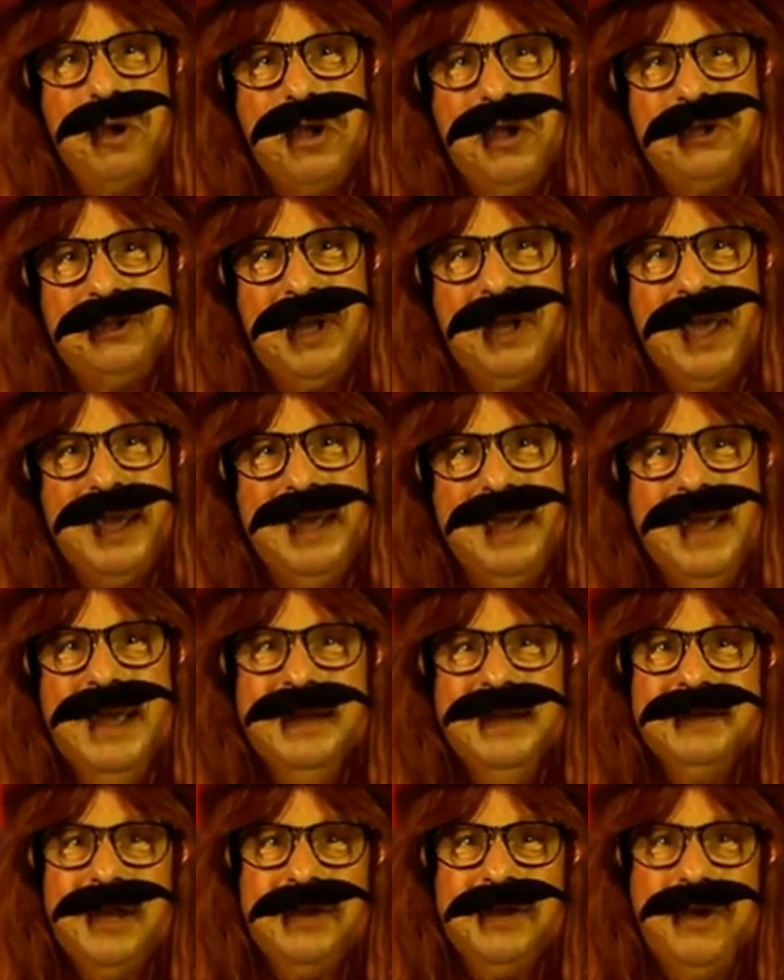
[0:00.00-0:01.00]
birthday.
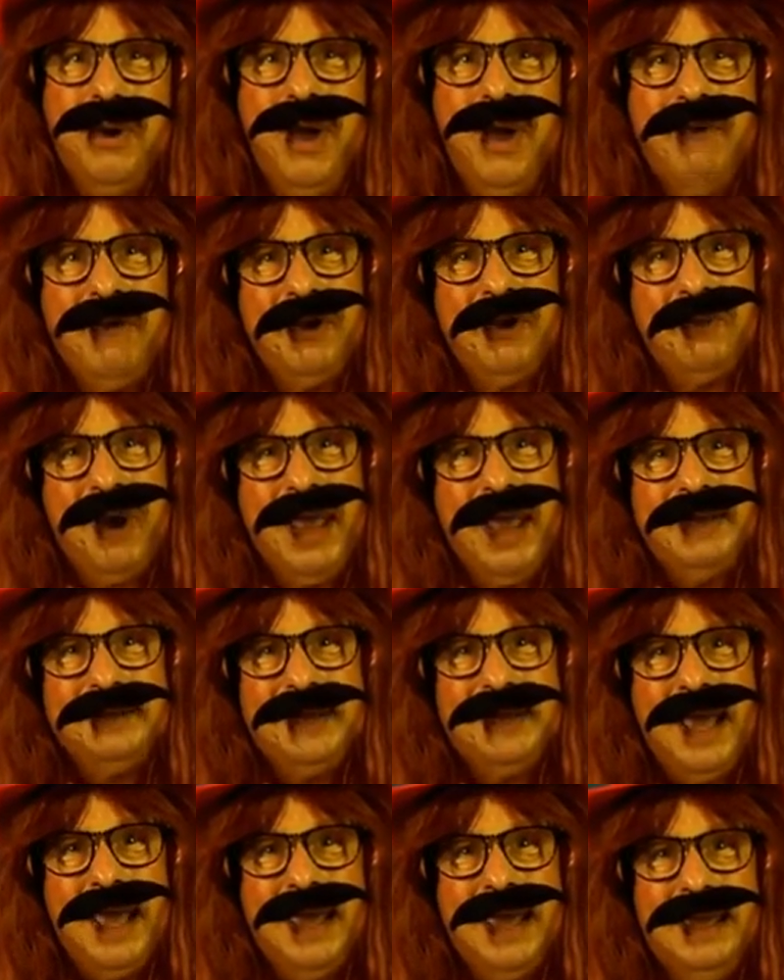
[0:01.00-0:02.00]
So you have a
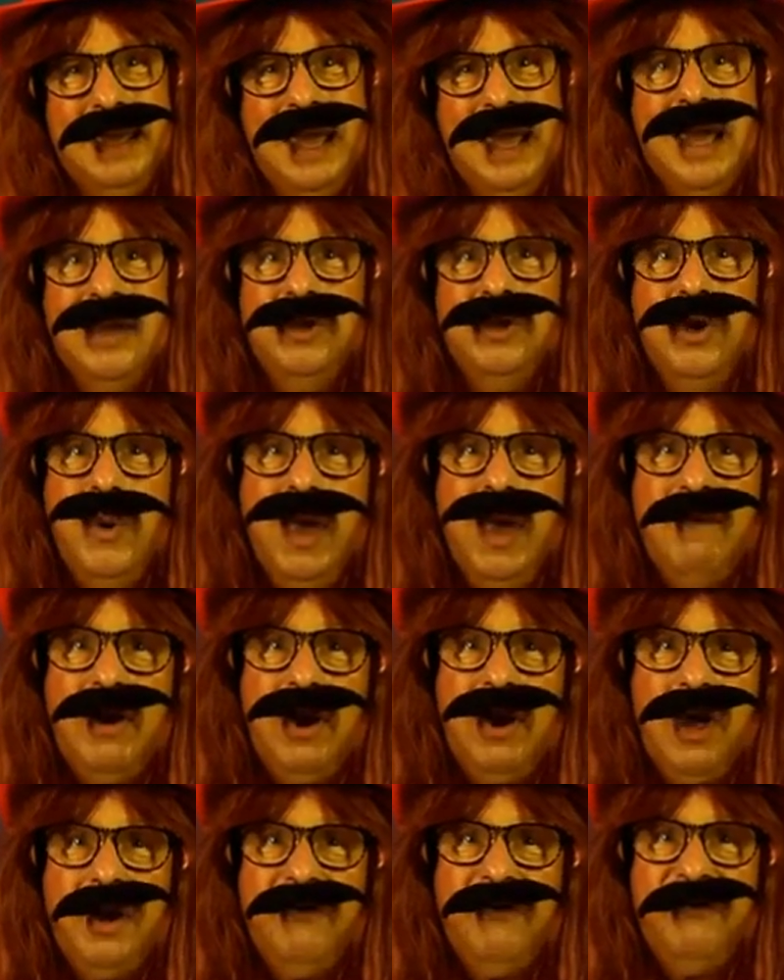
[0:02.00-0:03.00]
great day, you have
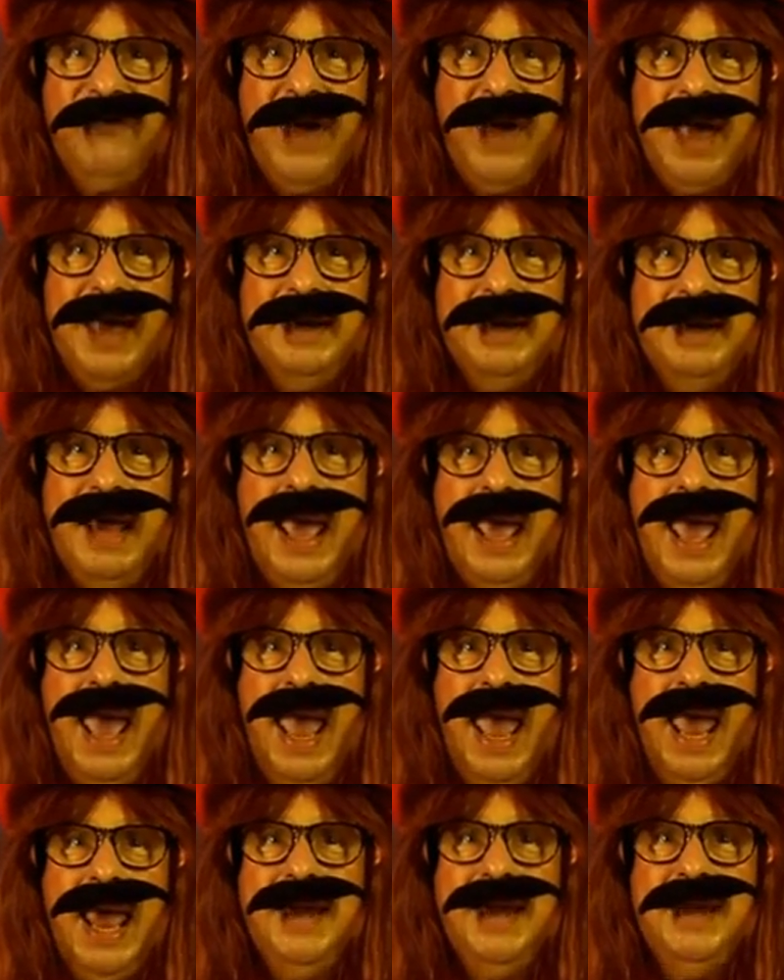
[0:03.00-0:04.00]
a lot of fun,
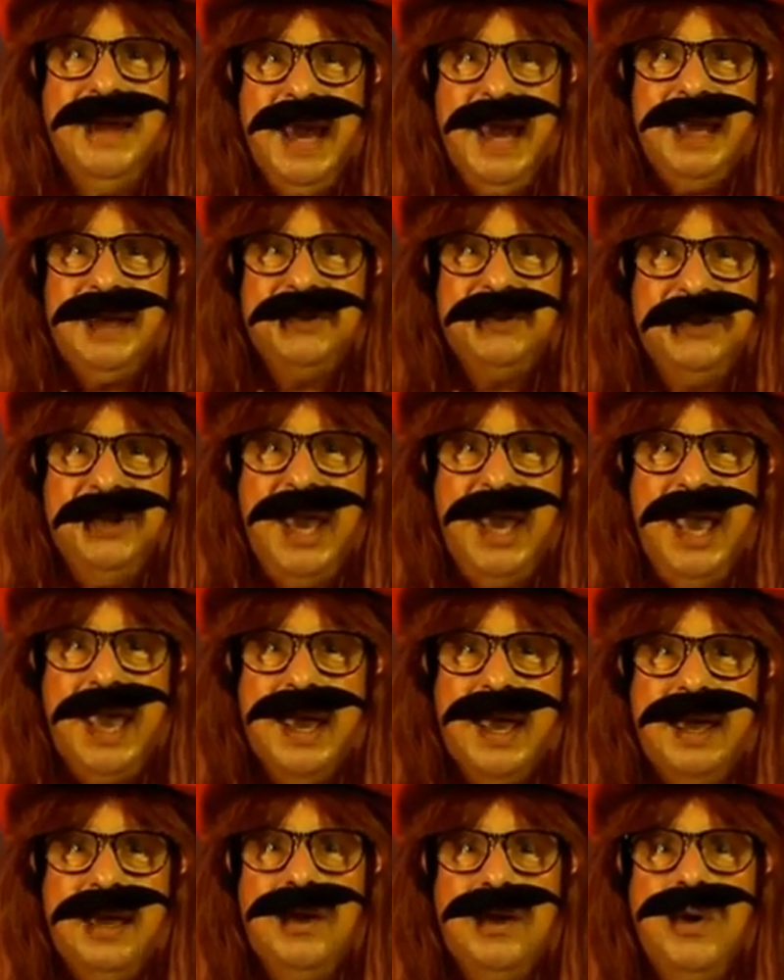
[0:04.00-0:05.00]
and next
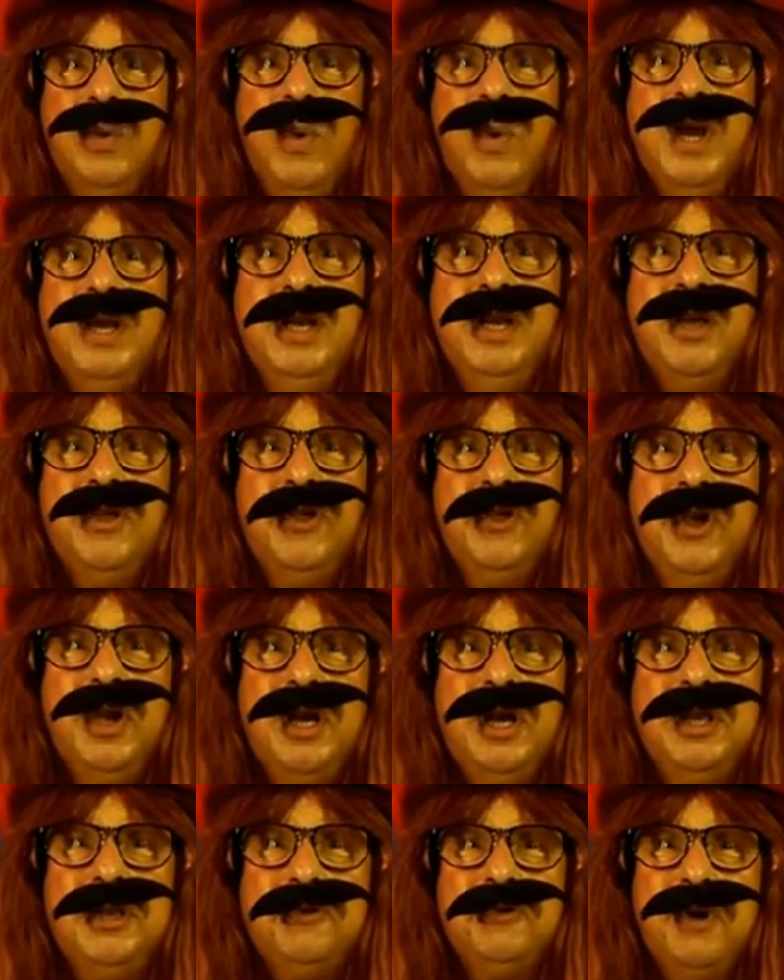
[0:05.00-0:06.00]
year, when you're
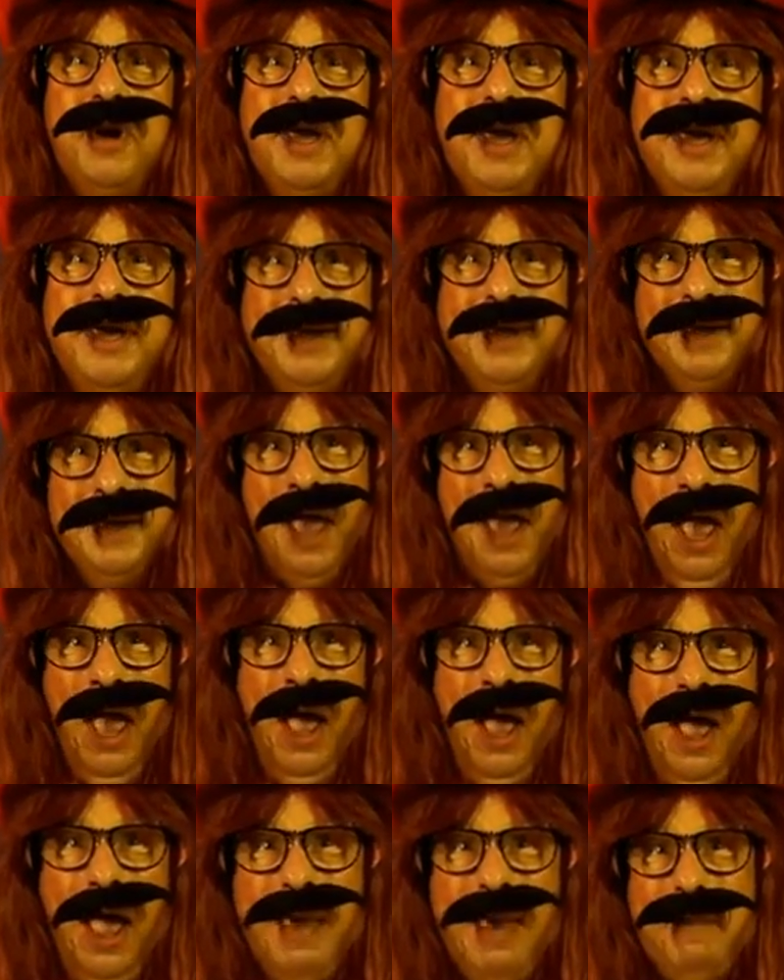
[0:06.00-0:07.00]
33,
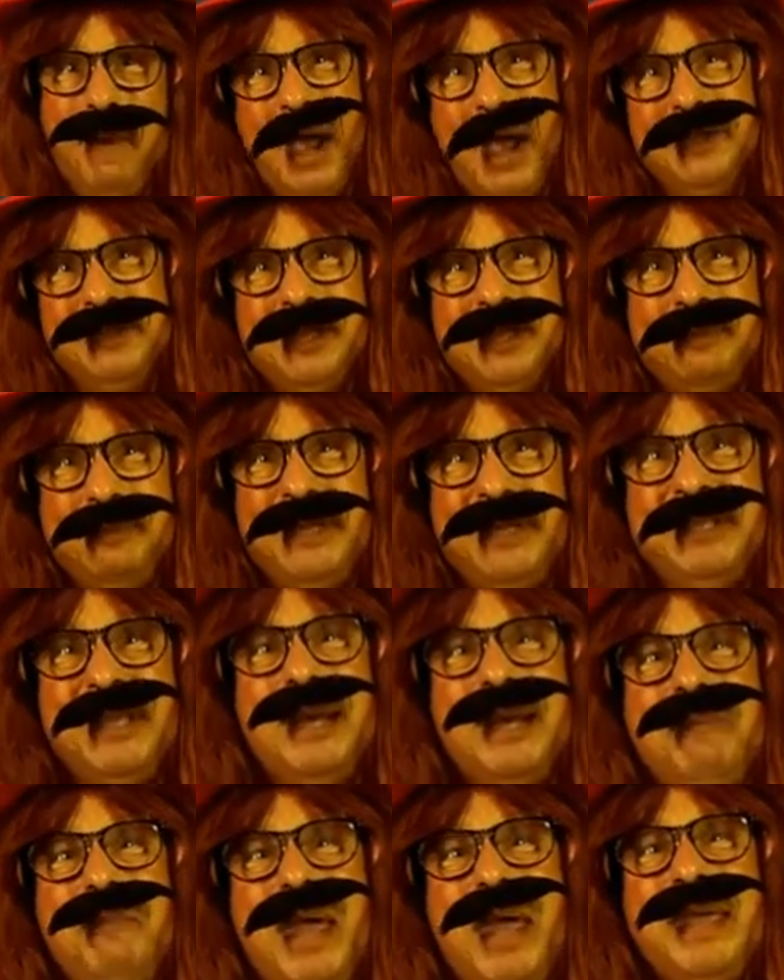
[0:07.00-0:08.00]
I might just be
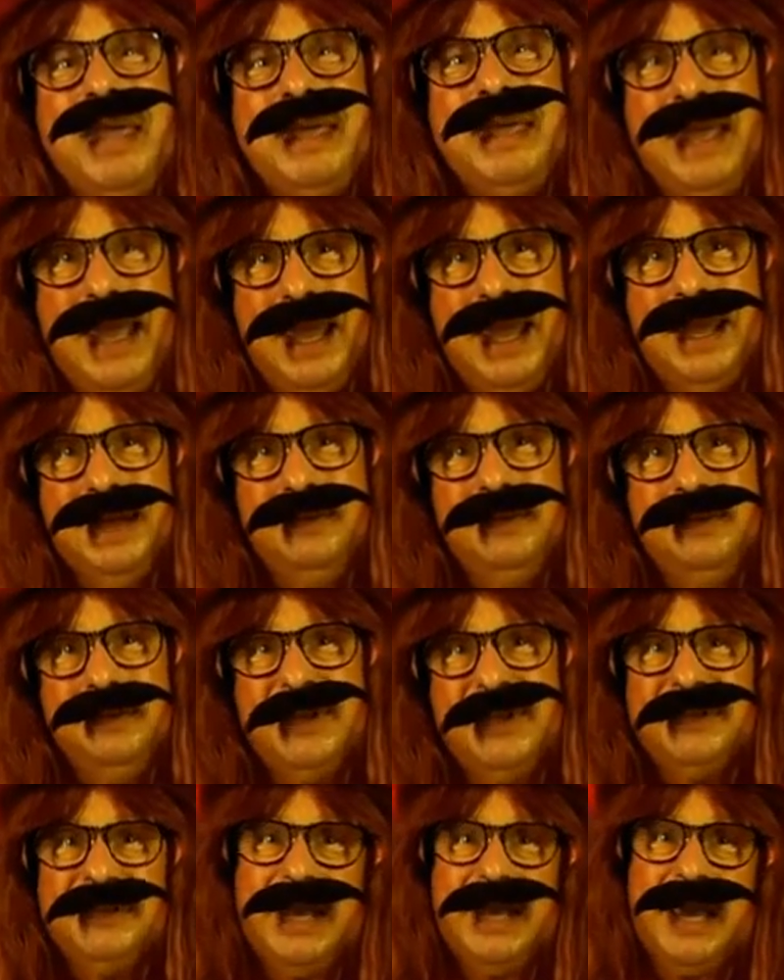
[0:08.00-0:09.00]
sent back again
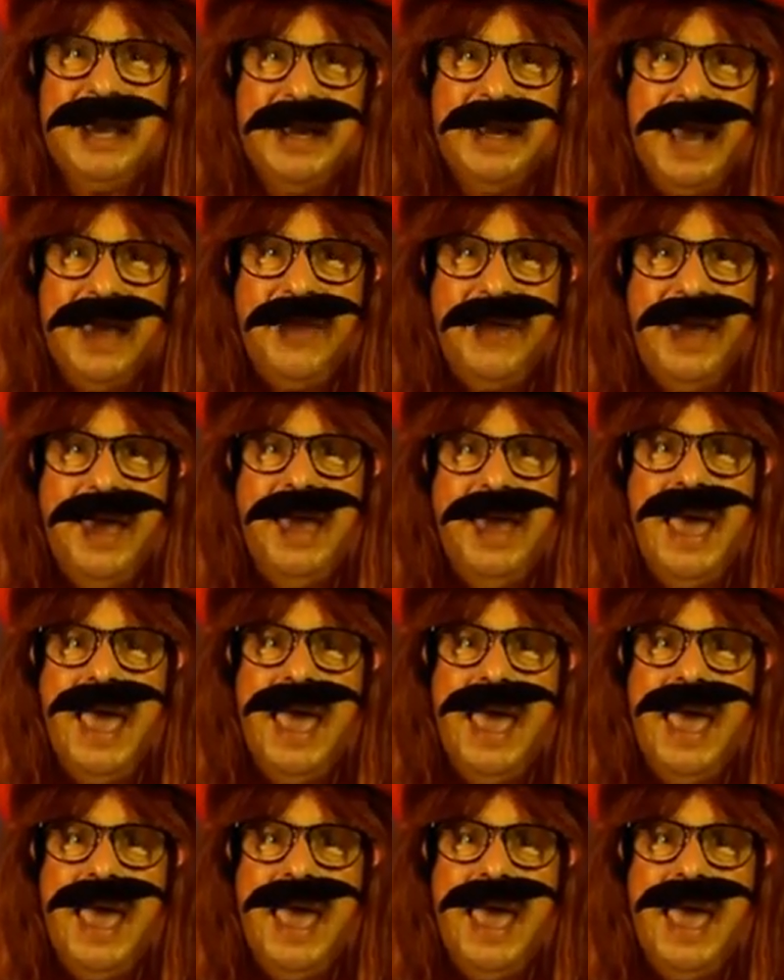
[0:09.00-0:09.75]
to sing another